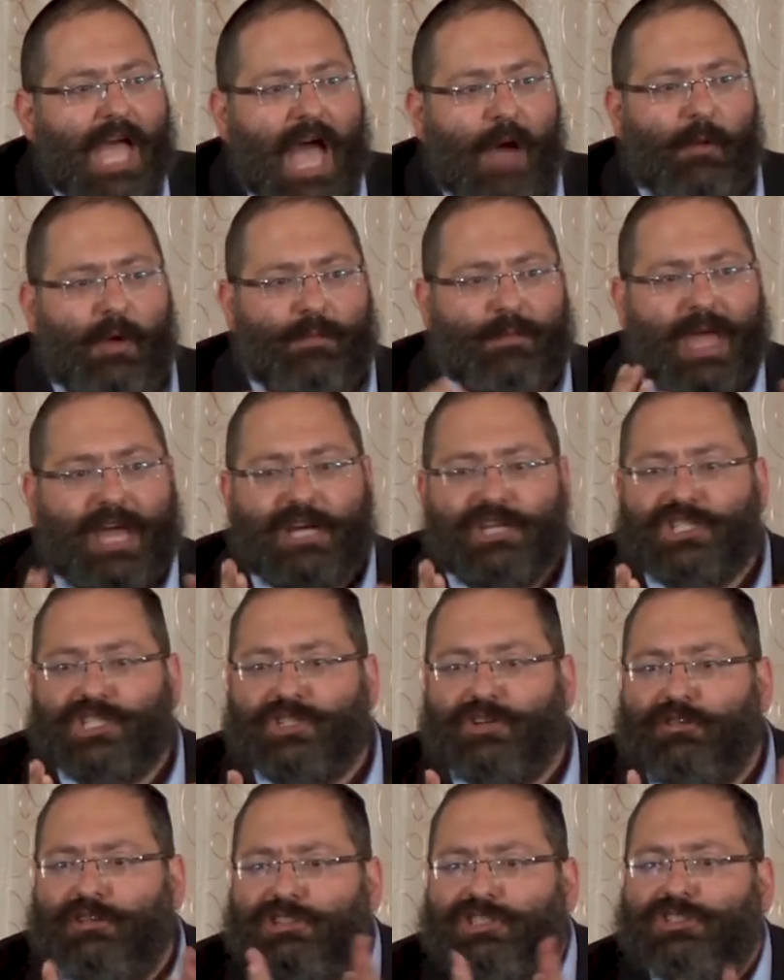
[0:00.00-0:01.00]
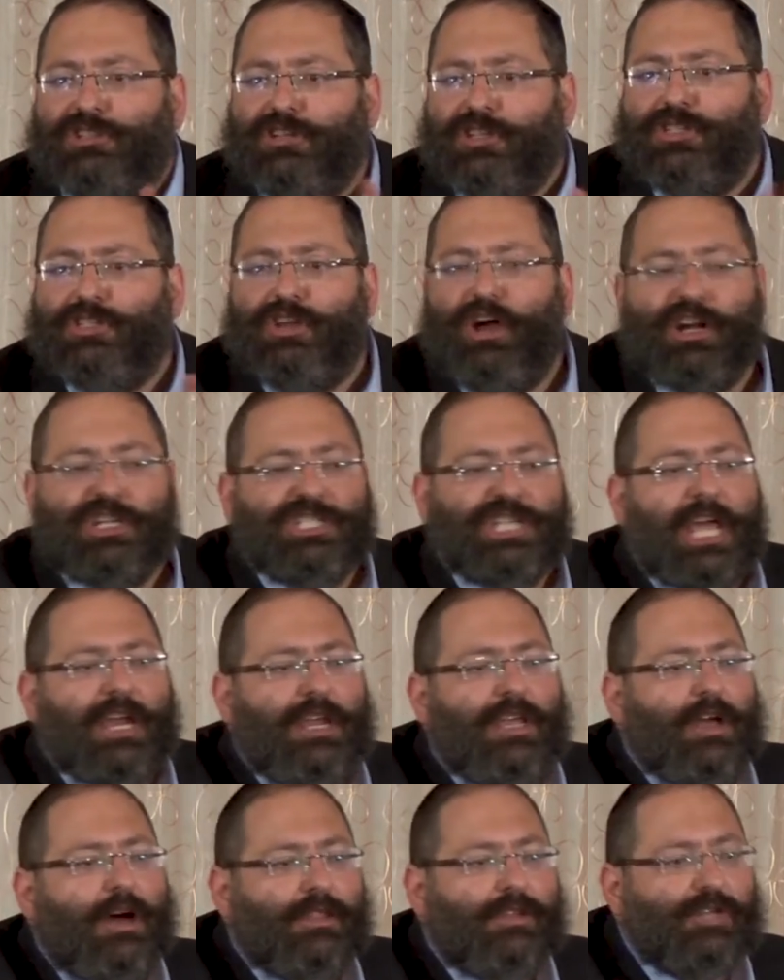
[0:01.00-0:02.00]
And we make sure it shouldn't touch
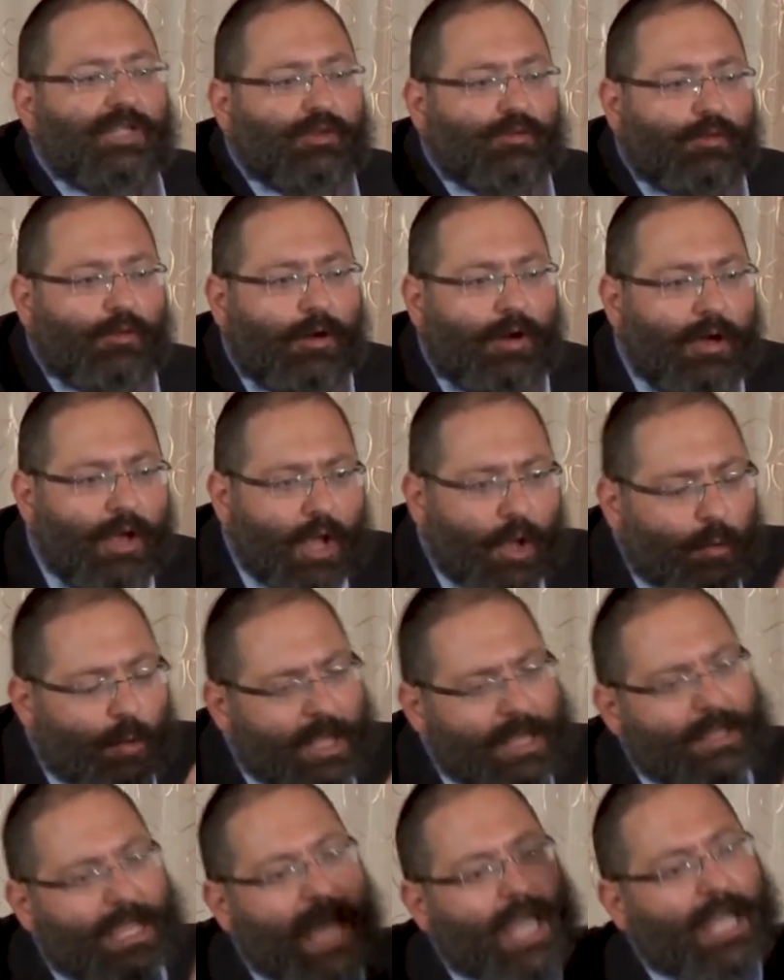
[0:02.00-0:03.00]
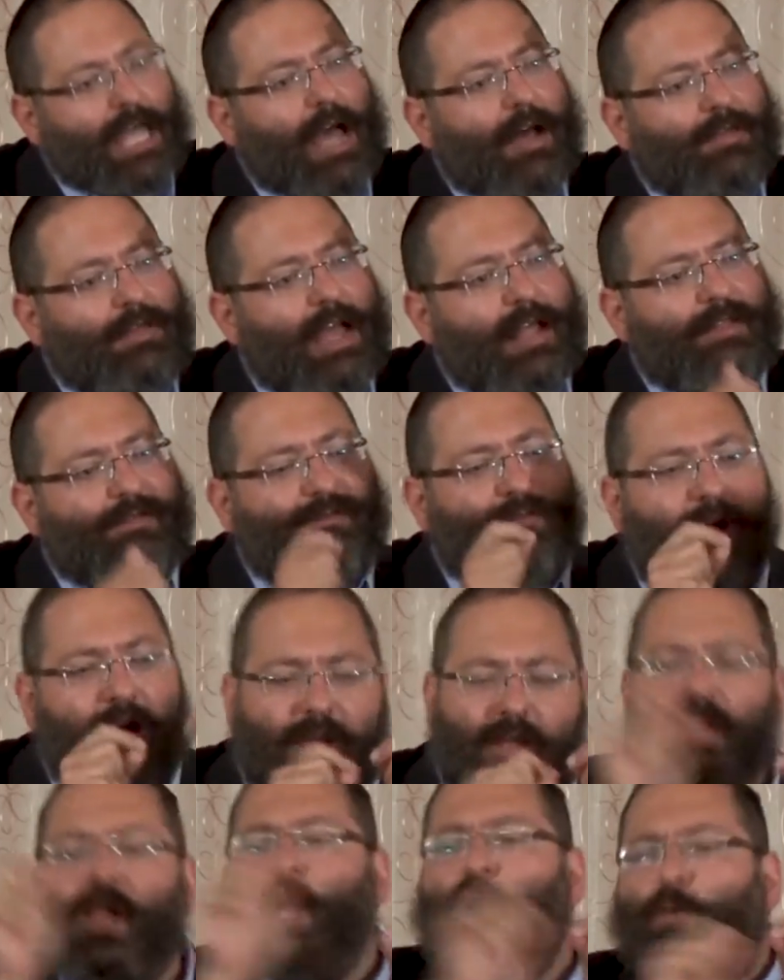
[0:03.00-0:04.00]
any other drawer. We take out that
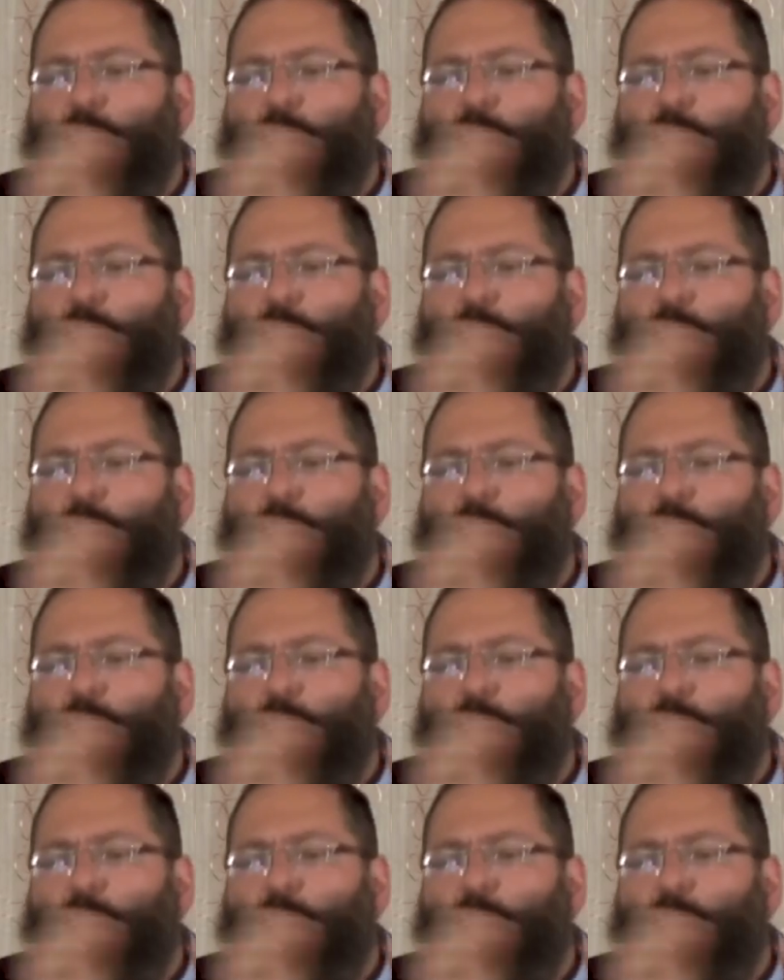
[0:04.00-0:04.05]
file.